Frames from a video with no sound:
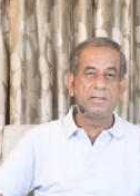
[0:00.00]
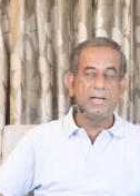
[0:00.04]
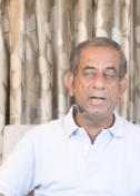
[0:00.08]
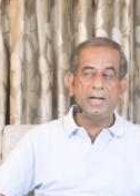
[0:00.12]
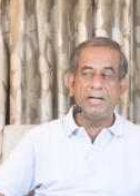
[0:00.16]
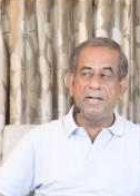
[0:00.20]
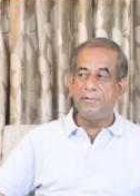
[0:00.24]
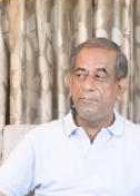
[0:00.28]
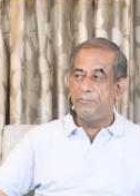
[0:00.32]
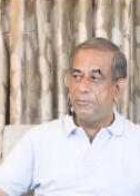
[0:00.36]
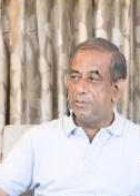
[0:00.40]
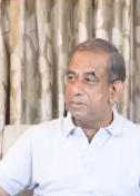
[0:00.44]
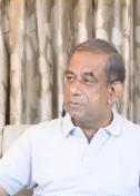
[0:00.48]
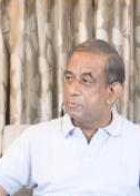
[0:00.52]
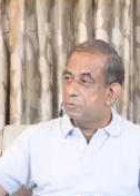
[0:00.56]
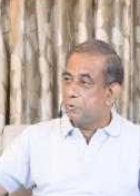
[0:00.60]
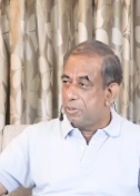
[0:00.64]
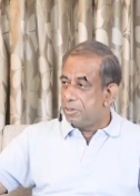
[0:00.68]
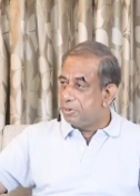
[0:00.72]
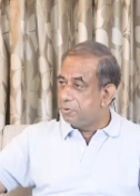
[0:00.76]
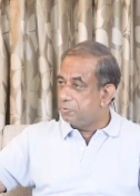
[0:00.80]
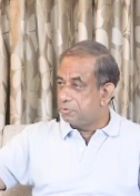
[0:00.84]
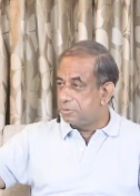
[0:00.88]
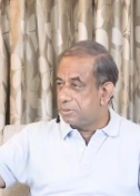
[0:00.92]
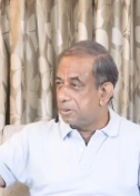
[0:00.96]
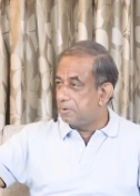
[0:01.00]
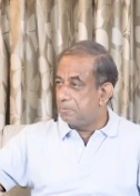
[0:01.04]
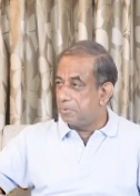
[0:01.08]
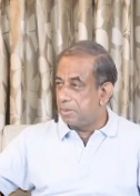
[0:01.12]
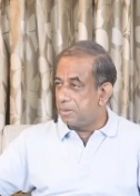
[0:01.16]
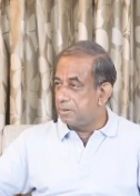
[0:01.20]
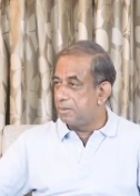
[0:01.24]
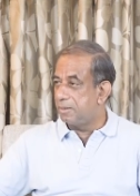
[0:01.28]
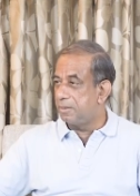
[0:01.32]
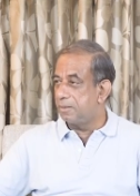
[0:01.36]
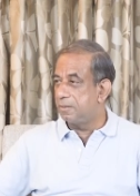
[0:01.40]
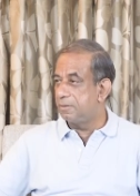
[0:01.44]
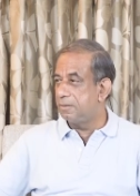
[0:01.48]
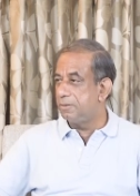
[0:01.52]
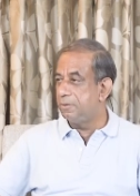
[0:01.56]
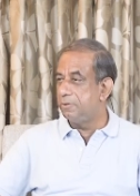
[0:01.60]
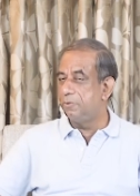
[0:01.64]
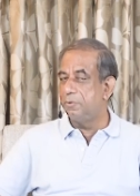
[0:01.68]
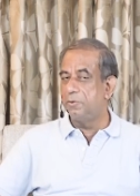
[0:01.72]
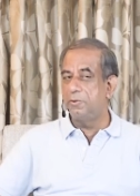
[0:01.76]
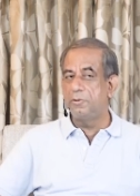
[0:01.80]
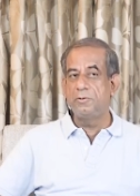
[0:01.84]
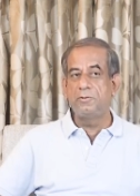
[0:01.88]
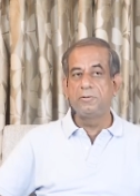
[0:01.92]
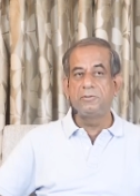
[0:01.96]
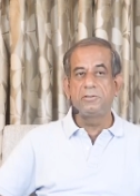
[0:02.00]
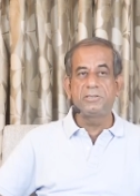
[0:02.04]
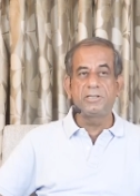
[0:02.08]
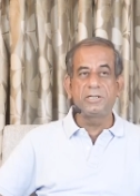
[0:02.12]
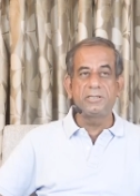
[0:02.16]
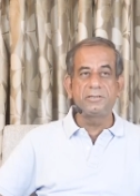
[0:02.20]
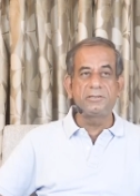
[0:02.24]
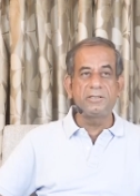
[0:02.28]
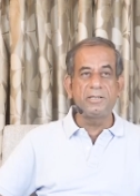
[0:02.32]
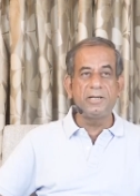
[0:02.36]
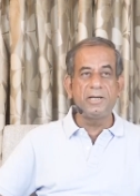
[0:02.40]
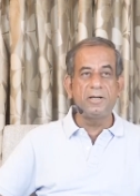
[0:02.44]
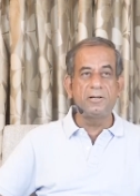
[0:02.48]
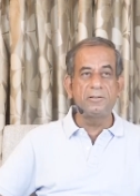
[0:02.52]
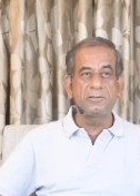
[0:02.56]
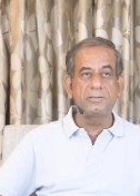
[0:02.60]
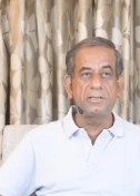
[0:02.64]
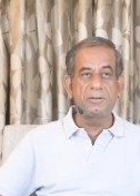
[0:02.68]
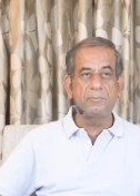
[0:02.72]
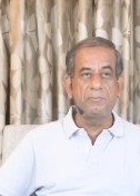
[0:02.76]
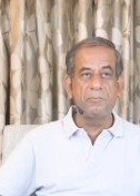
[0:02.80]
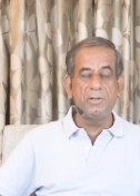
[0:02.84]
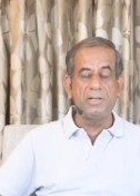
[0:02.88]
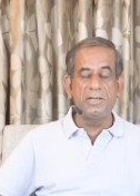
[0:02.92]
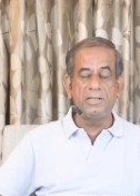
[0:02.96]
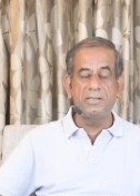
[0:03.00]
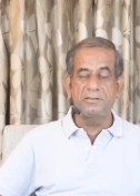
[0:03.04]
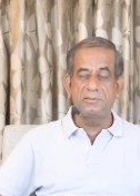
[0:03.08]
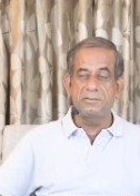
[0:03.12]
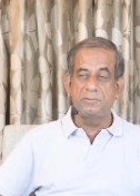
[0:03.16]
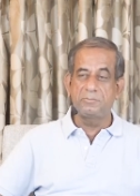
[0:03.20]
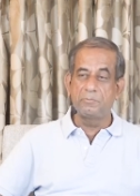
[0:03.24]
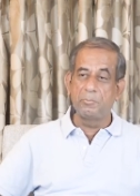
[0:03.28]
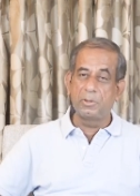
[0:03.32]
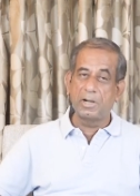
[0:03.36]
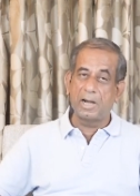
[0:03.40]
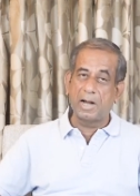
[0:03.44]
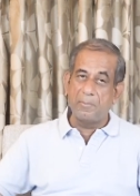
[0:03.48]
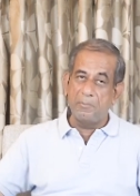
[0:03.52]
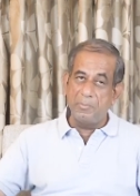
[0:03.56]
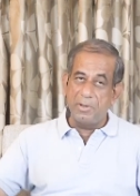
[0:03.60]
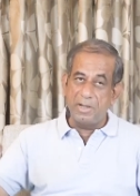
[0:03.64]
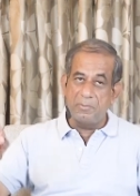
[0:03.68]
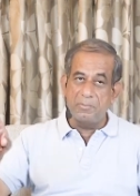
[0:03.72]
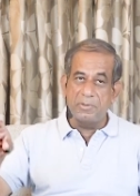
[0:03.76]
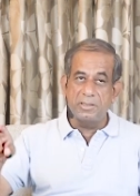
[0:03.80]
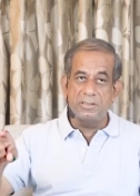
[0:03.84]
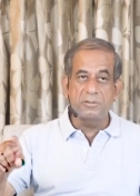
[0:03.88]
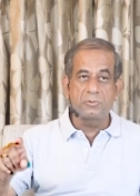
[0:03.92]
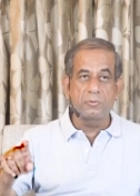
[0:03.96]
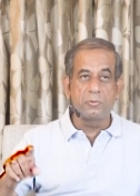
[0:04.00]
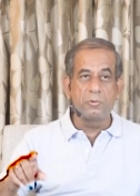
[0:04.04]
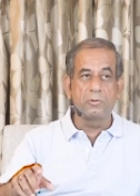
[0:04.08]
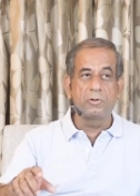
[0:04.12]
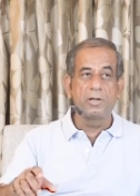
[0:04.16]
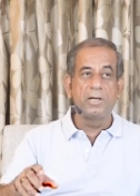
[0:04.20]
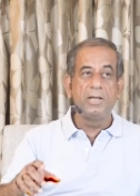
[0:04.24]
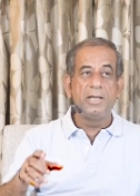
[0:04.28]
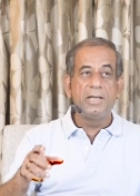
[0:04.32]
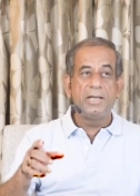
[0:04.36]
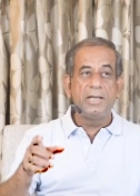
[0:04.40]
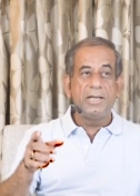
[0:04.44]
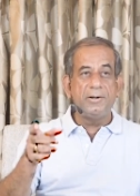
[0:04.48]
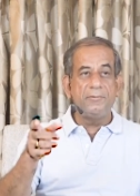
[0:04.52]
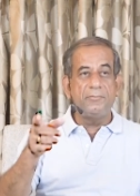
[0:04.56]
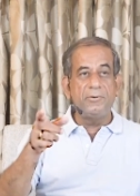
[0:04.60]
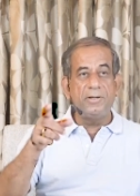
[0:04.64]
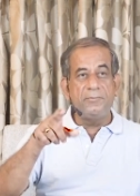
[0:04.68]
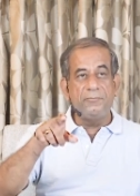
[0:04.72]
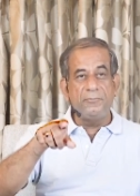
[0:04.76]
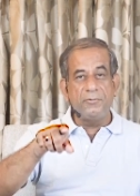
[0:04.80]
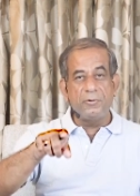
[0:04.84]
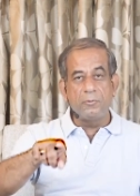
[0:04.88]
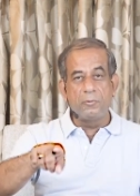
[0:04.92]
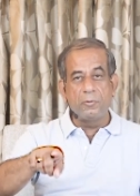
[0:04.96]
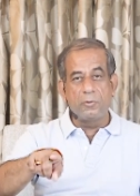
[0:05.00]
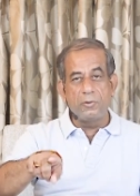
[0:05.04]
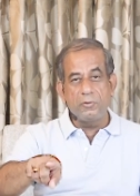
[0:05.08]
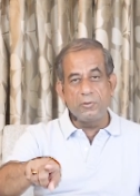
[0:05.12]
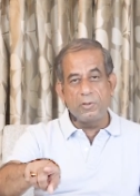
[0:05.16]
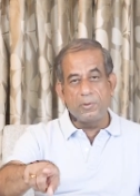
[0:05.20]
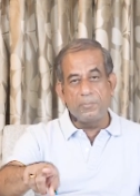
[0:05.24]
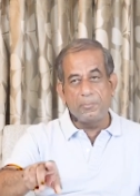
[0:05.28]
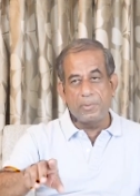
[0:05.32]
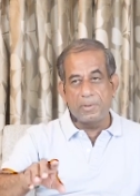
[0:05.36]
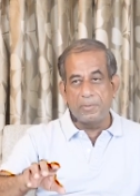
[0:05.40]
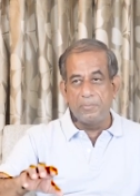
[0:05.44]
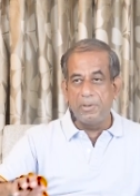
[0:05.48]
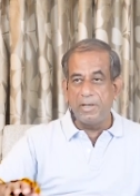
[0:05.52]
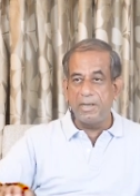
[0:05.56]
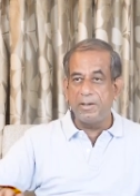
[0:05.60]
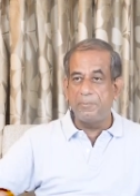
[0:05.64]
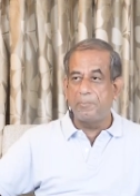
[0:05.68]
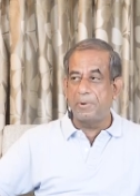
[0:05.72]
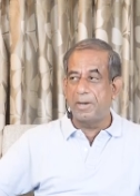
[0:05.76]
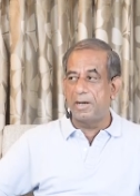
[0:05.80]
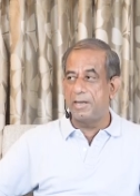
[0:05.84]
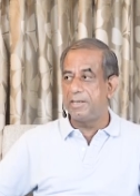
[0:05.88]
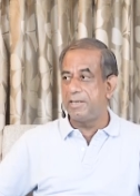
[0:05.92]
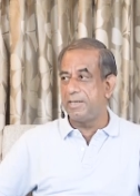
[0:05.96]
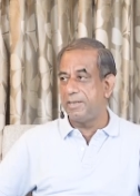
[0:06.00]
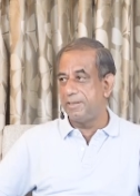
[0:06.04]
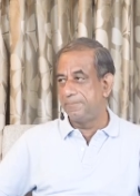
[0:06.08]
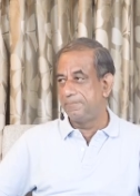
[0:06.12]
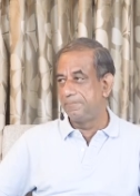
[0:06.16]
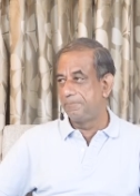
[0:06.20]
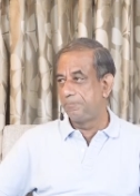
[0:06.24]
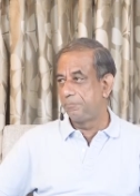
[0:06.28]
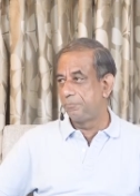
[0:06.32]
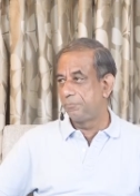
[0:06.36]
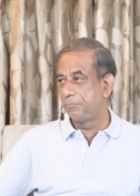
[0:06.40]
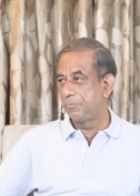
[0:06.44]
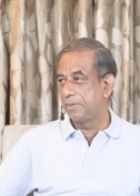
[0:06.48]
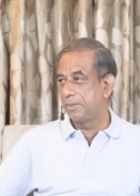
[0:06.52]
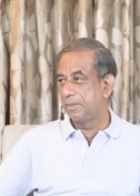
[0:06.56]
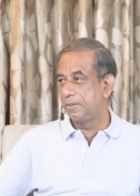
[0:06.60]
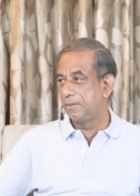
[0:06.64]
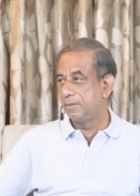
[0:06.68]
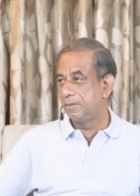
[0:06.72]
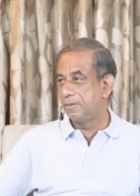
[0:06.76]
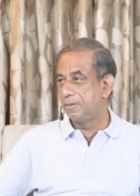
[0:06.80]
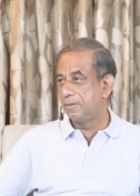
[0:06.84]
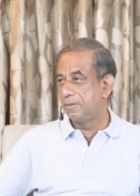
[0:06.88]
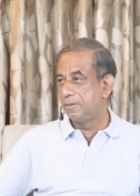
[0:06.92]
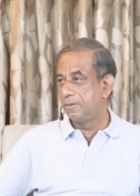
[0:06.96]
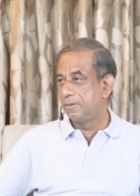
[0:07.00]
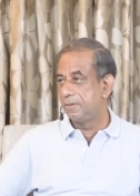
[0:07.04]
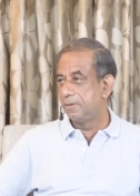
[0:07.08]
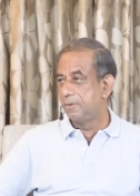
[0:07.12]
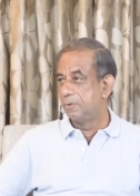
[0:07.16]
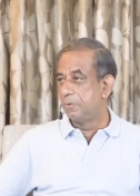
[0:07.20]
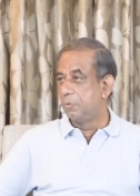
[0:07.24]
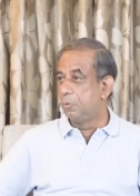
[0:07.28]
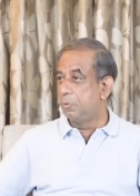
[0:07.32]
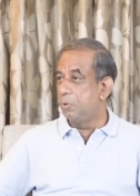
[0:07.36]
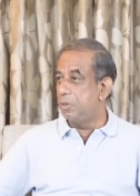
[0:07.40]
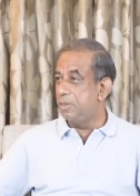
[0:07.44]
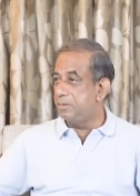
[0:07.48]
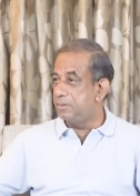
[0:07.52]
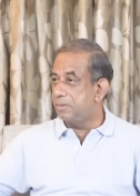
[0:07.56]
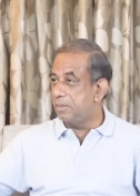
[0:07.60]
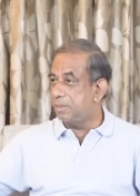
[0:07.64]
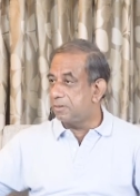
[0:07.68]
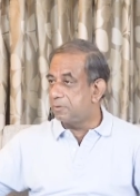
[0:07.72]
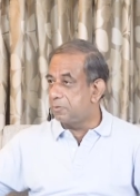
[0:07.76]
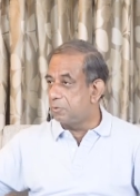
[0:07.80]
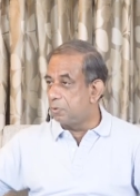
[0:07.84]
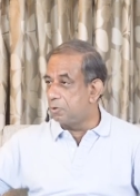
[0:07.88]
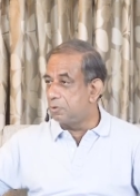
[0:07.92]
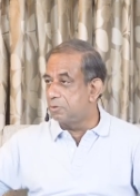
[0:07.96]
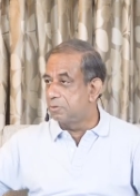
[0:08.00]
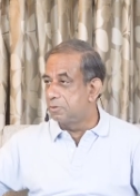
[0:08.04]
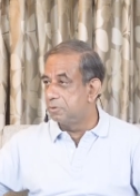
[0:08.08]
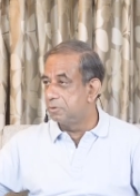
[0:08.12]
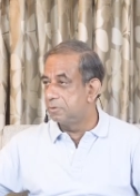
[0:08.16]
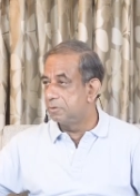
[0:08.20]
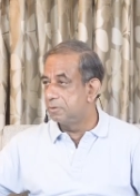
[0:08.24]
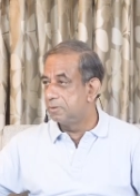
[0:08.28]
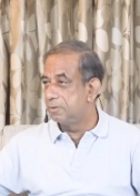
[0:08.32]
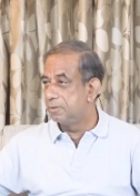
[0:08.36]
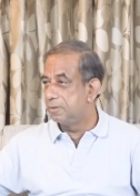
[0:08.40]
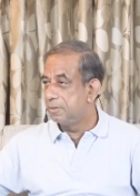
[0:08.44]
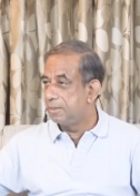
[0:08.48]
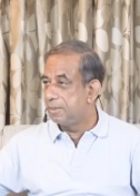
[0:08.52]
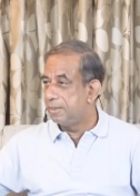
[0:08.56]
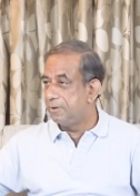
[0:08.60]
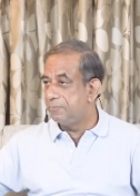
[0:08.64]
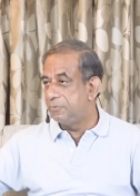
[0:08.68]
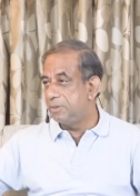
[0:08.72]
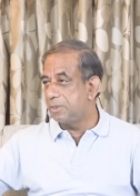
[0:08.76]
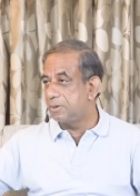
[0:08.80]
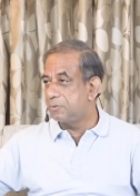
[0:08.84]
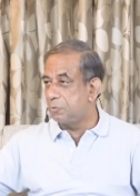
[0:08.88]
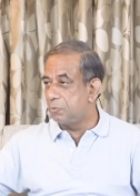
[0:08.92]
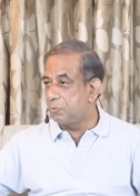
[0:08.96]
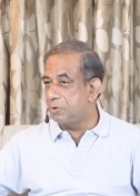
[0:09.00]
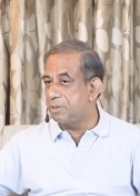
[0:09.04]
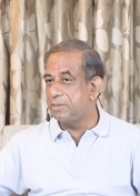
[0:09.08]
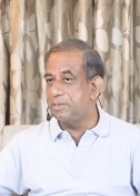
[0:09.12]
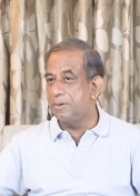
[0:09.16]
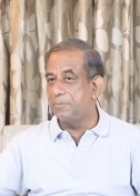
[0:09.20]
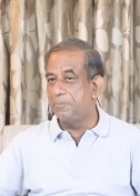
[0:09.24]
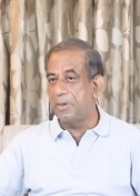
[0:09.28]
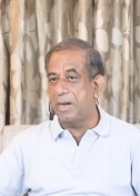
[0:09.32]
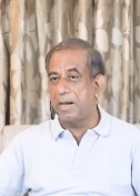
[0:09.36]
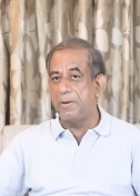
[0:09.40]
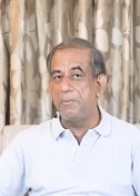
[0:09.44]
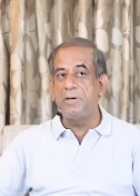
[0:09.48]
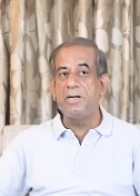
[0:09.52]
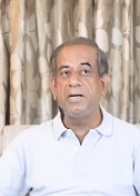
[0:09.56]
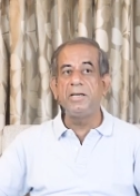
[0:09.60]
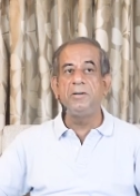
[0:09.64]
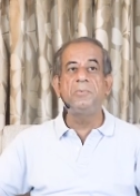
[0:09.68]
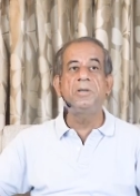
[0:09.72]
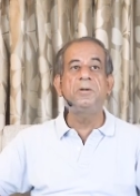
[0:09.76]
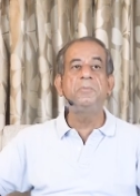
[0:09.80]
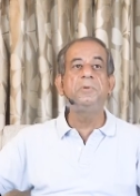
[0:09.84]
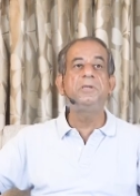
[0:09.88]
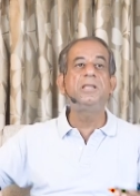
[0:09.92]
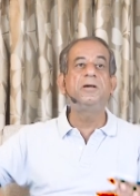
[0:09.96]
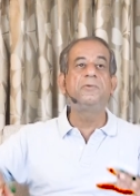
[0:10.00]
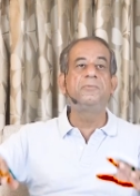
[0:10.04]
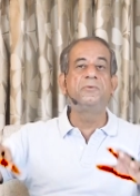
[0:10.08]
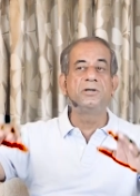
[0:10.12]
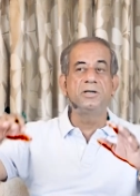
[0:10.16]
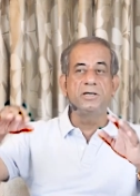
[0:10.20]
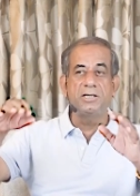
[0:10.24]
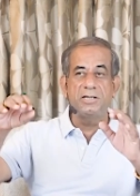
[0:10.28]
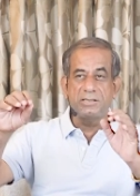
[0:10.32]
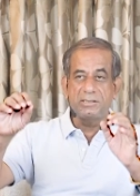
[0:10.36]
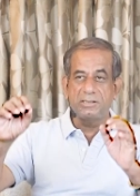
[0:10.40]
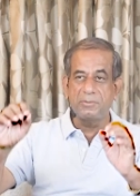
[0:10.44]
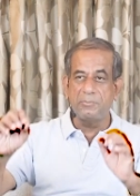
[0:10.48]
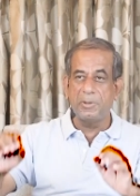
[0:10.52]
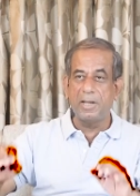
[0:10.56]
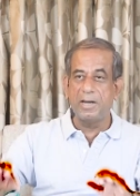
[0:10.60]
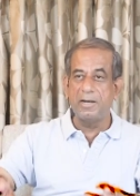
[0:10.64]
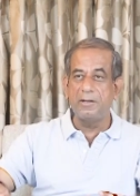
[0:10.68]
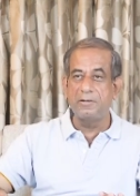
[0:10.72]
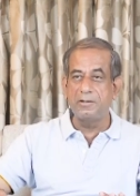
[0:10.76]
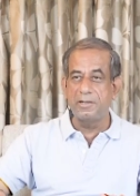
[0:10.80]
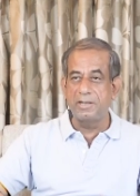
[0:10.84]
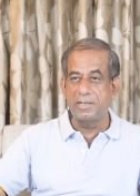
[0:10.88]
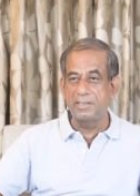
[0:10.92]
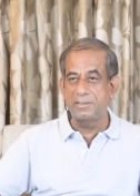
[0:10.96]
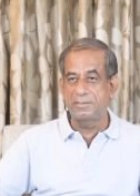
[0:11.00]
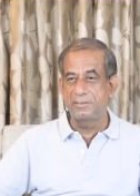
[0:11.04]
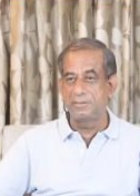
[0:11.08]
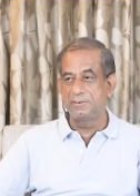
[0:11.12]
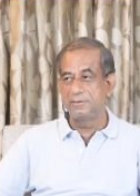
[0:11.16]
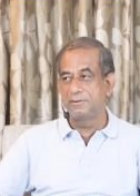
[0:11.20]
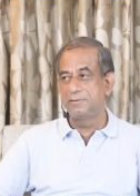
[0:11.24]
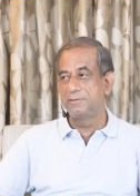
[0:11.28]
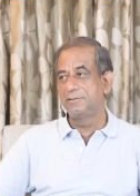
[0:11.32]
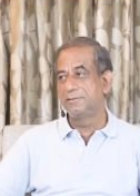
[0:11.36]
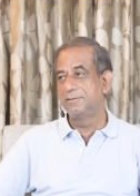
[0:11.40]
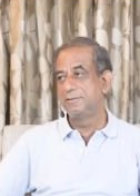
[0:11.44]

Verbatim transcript: And if he is going to some other, you know, Kshatriya or some place, Brahmin must cook. Even if you go to a public party, who is the cook? If the cook is a Brahmin, he may be the worst man on earth.